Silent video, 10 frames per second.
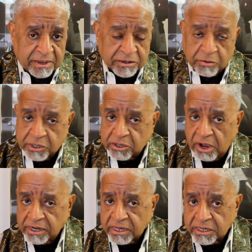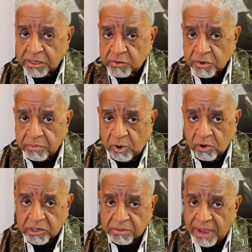So we're starting to get these
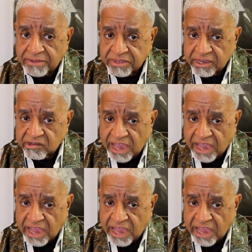reports about things